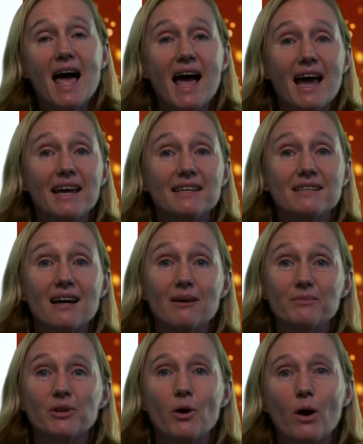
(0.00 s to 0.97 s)
and
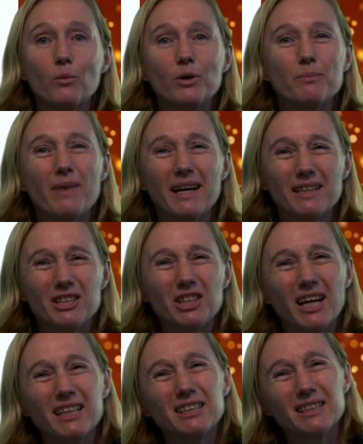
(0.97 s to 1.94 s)
I wouldn't make the
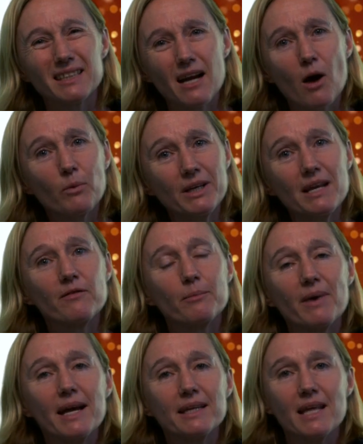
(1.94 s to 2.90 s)
changes, and I would never
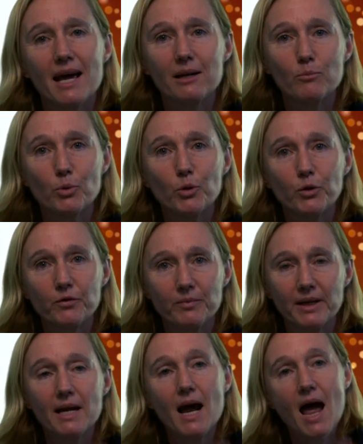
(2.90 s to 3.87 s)
make that
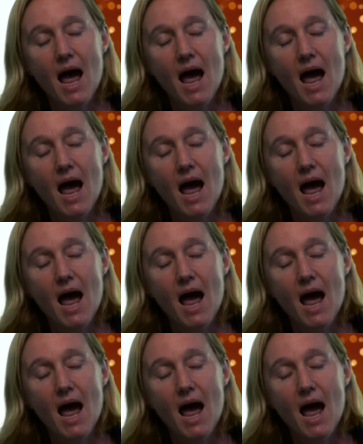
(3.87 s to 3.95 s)
improvement